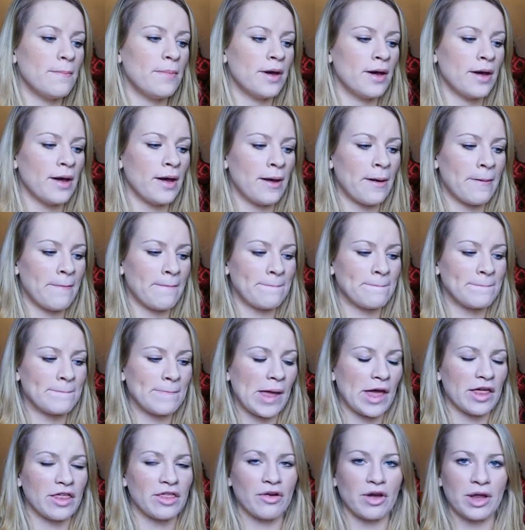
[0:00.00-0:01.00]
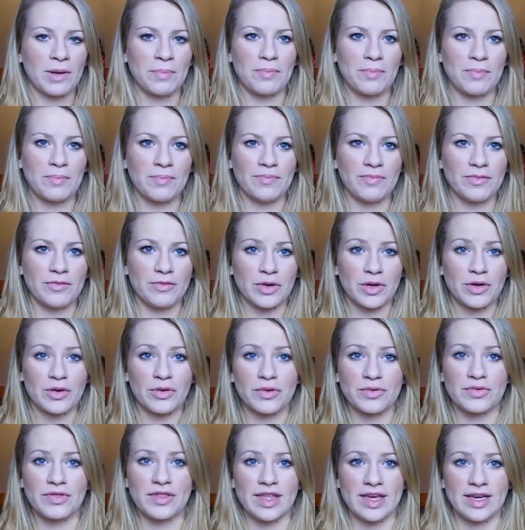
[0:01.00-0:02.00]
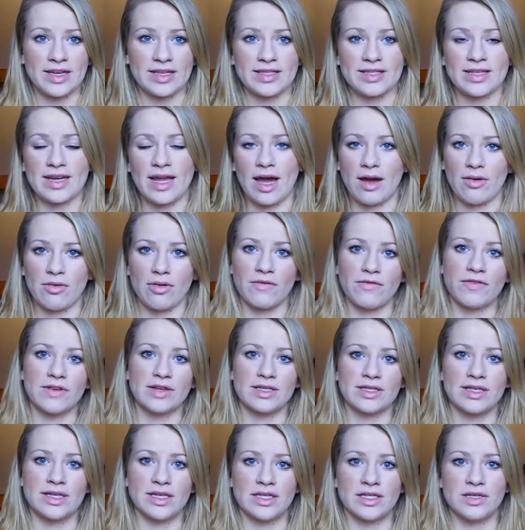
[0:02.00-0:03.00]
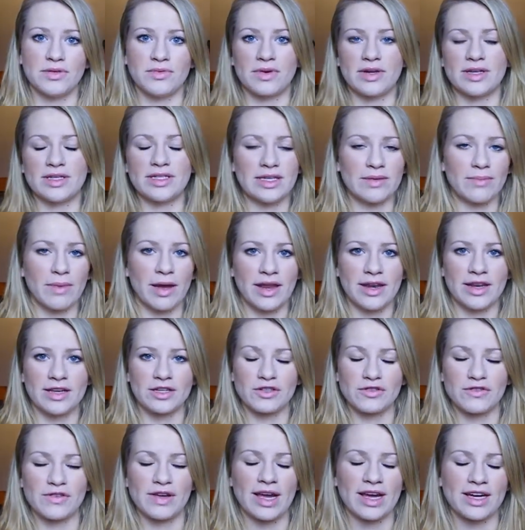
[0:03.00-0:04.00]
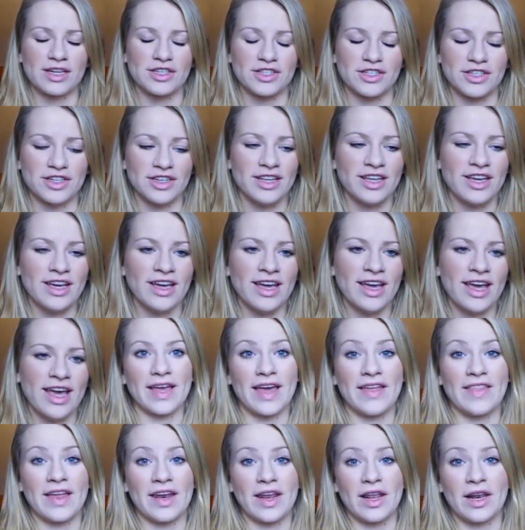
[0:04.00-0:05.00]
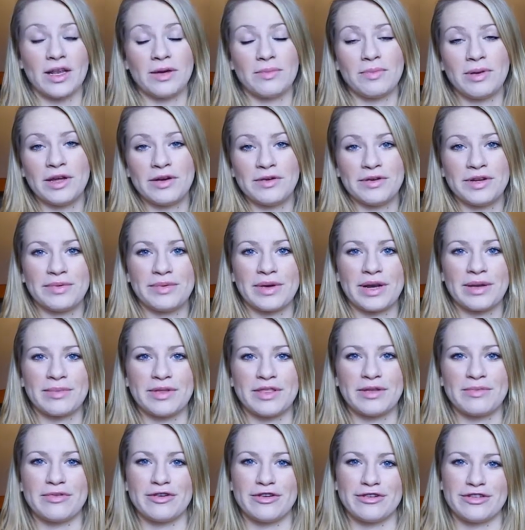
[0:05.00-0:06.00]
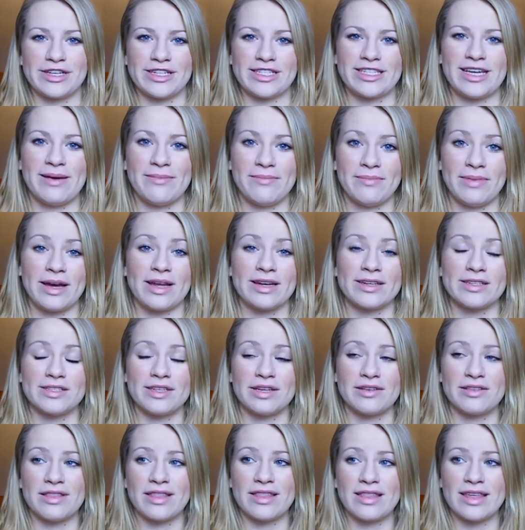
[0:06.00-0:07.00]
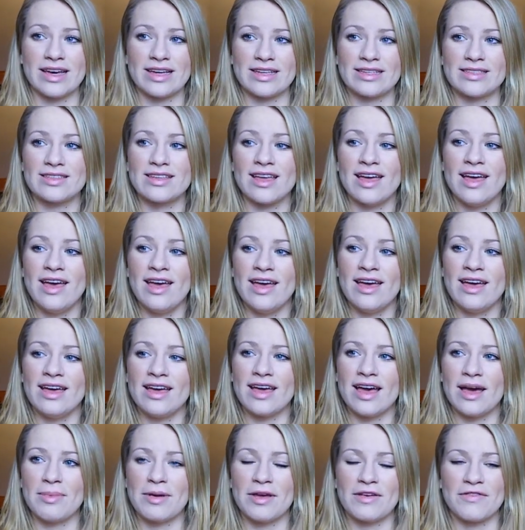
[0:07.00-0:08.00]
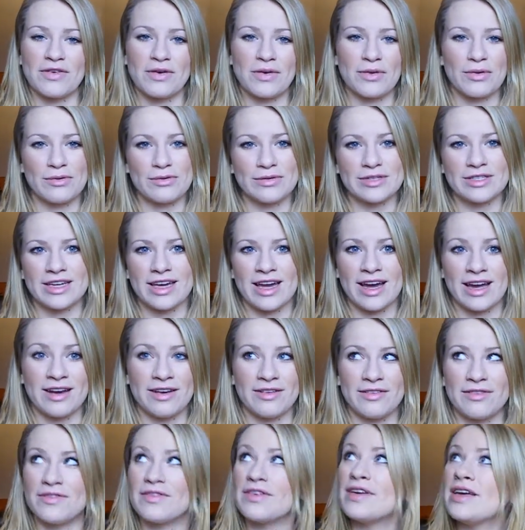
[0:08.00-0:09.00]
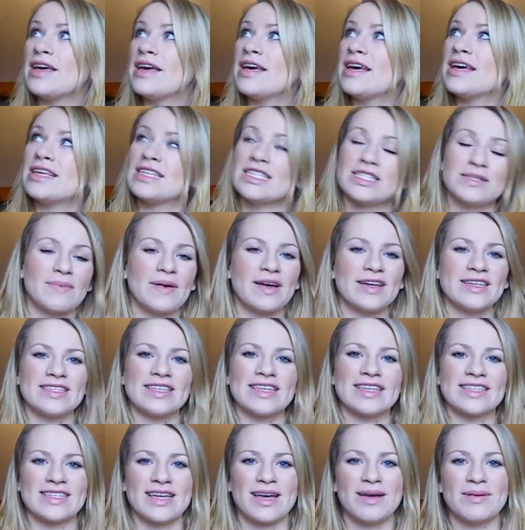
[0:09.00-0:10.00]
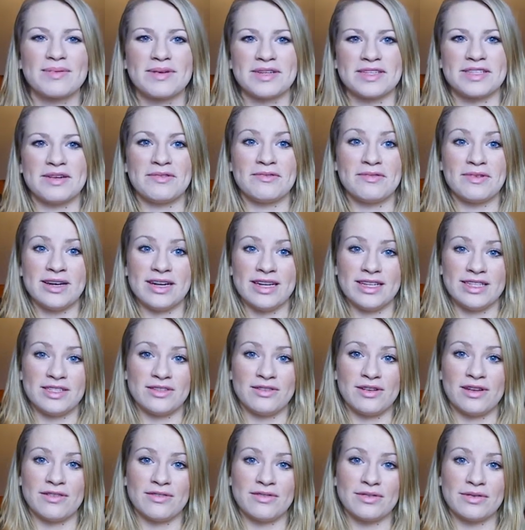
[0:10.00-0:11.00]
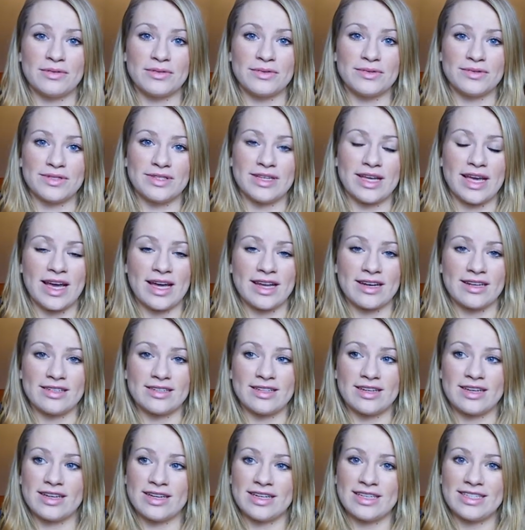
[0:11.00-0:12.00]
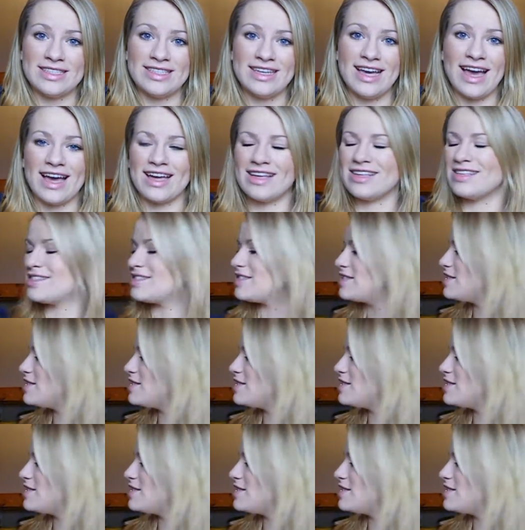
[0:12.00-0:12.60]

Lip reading: but I thought I'd record this now obviously because you want to see my initial reaction, and then I'll upload it while I'm on the Project 10 pan so that there's a bit of a haul to kind of spice things up, because I really do love hauls. And yeah.